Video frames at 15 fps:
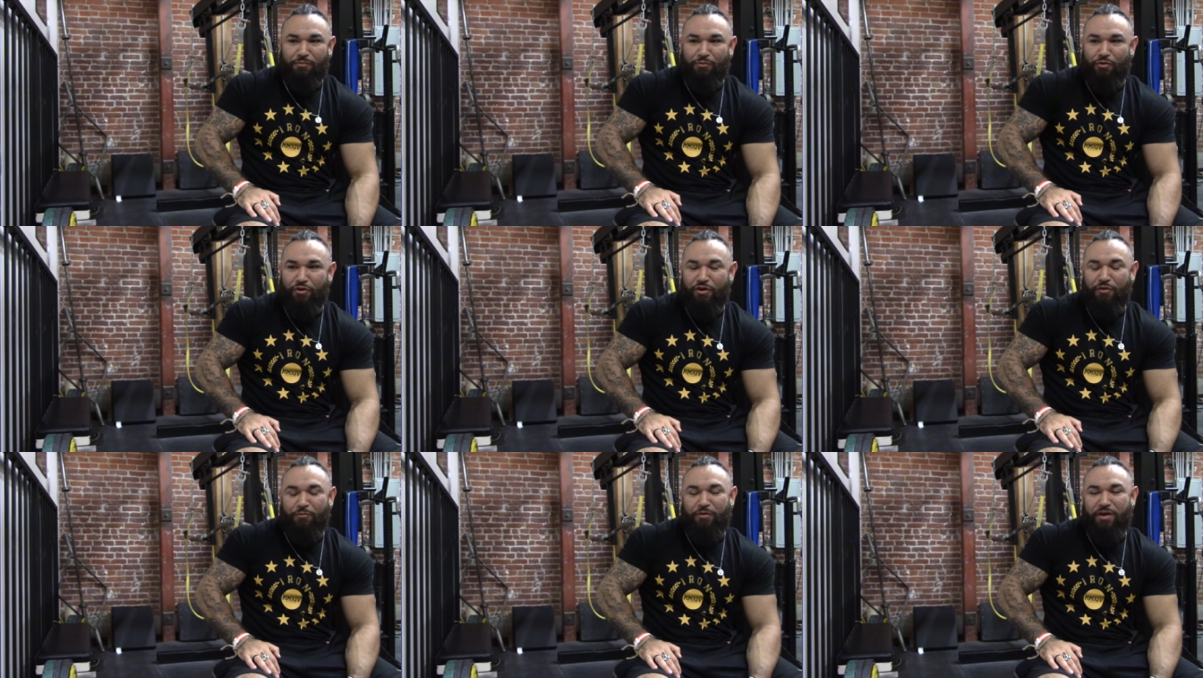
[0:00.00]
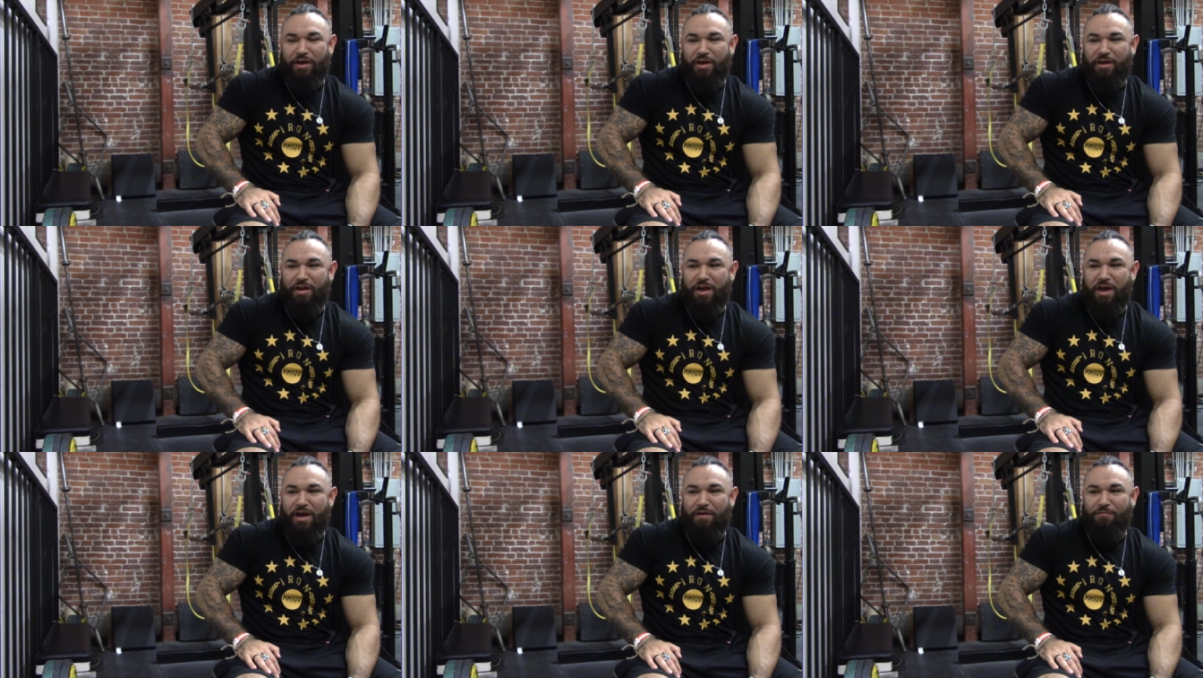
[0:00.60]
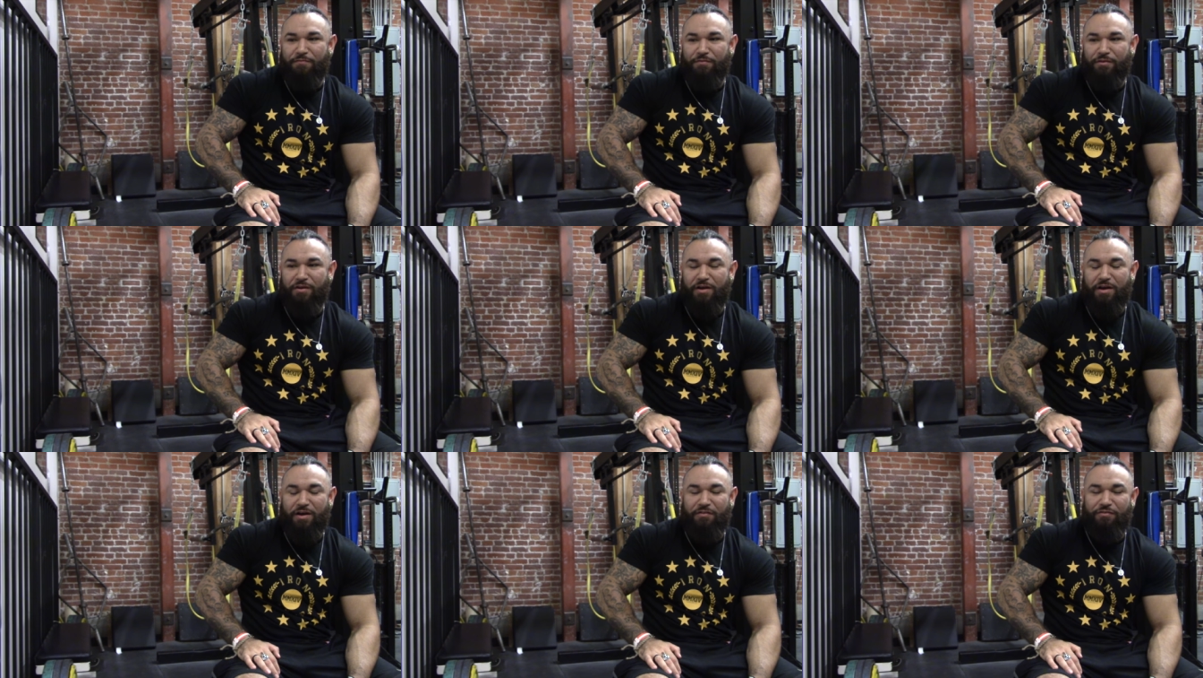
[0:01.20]
Roy, if we had half of the
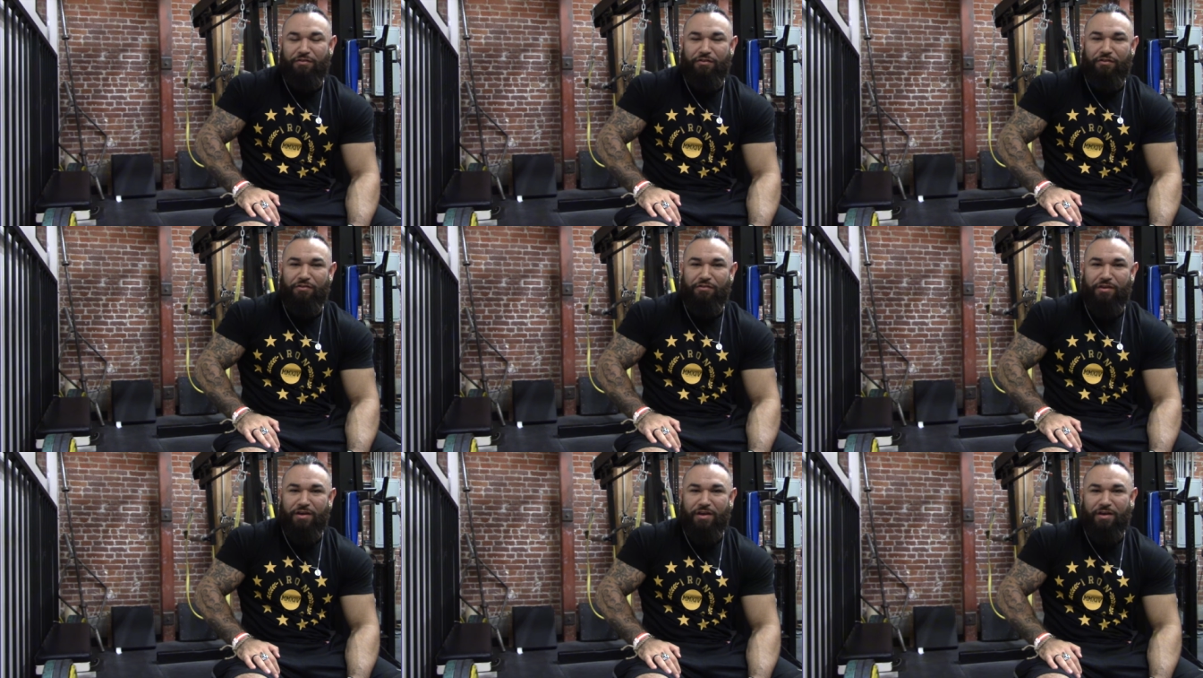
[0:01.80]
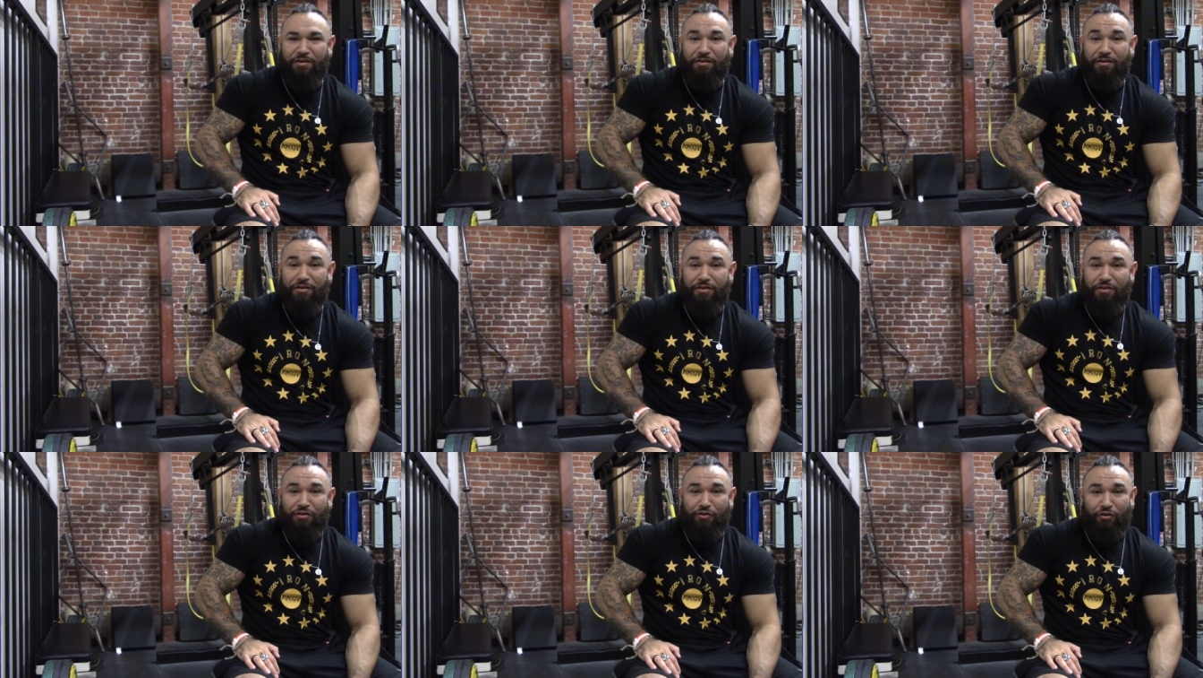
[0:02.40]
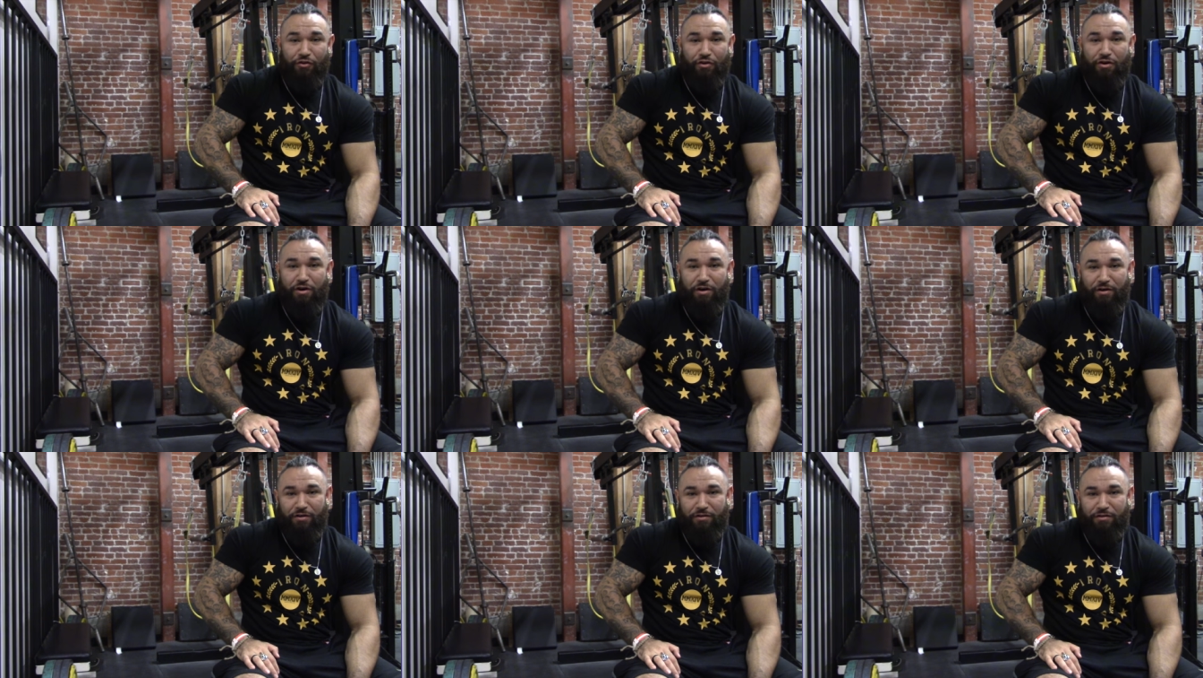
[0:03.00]
guys here that had your
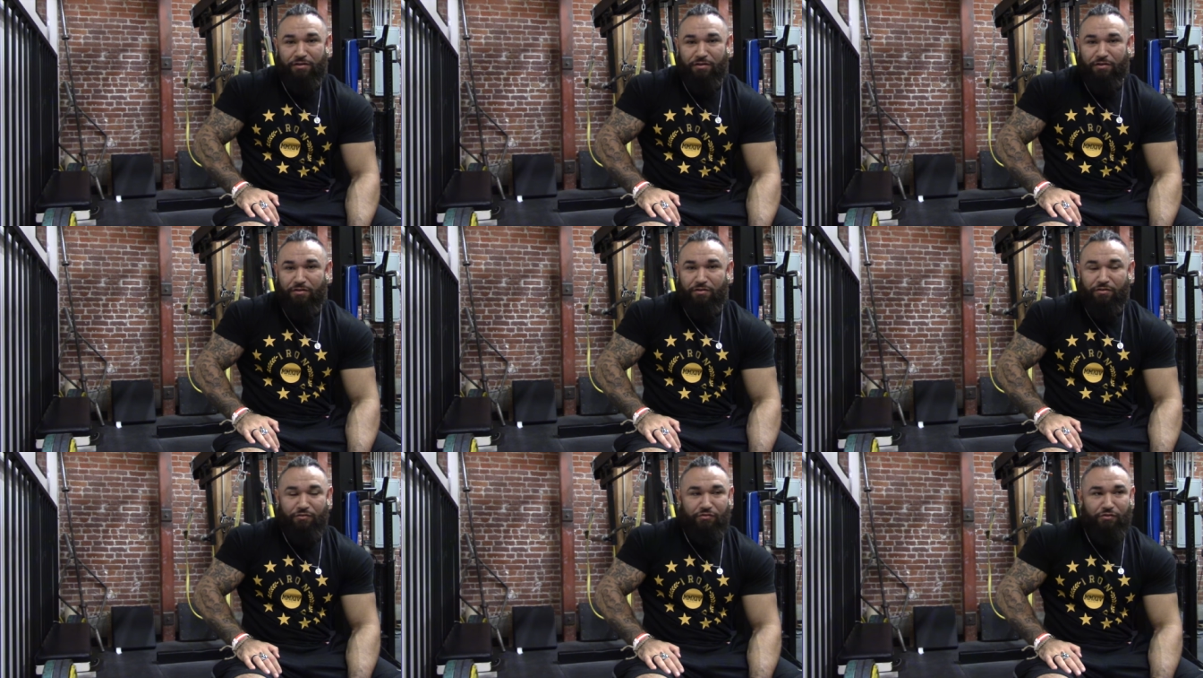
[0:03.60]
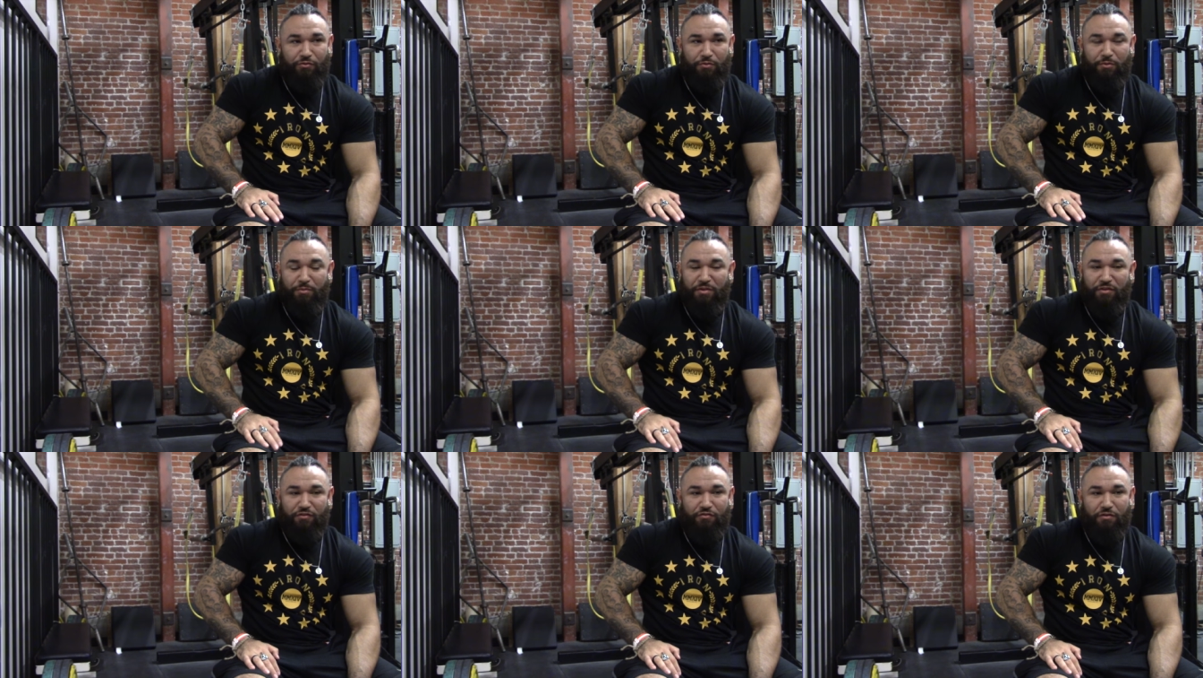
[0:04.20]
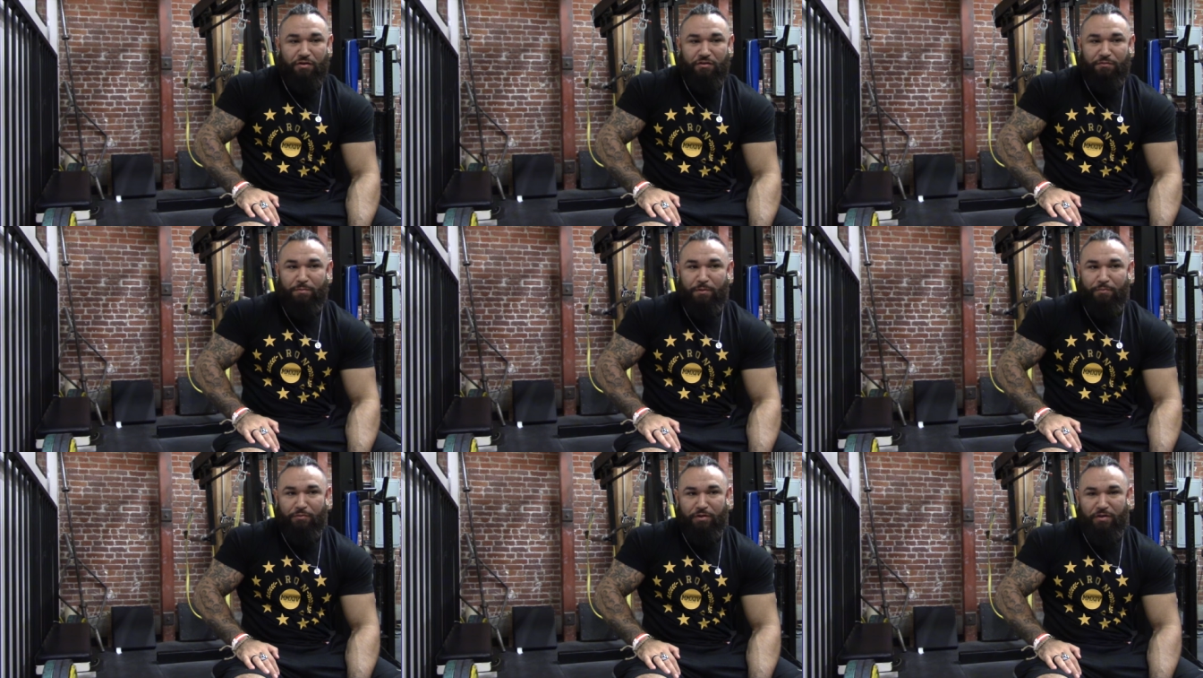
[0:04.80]
heart, shoot, we'd be the strongest
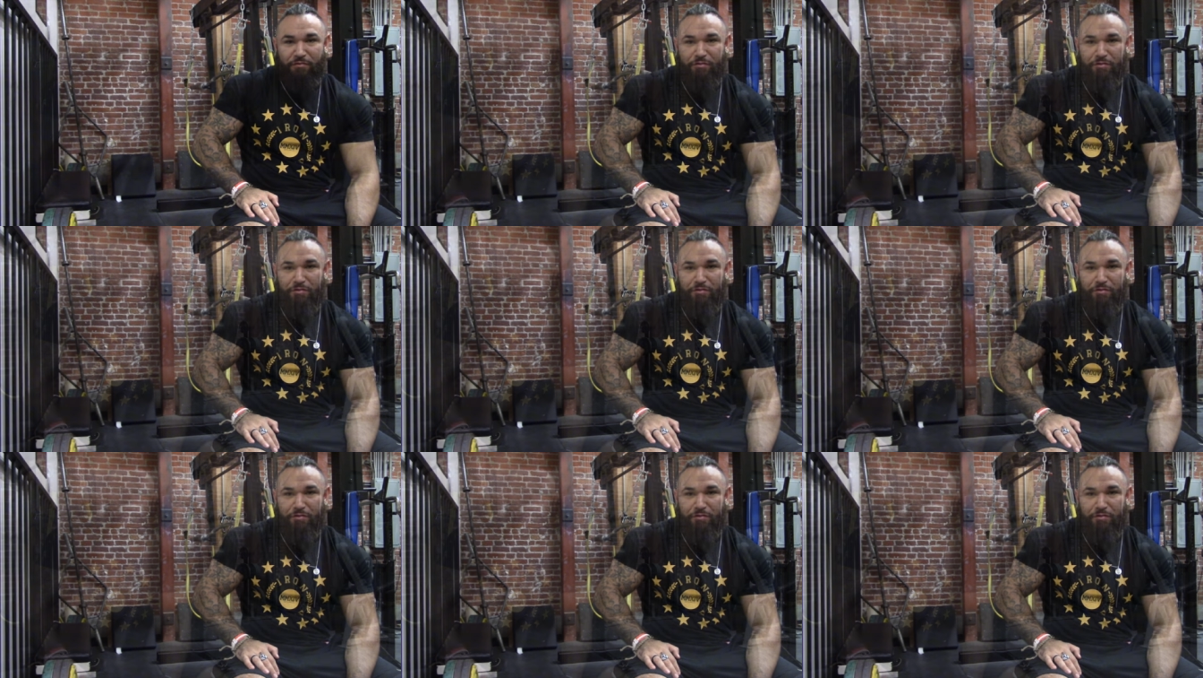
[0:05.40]
people ever.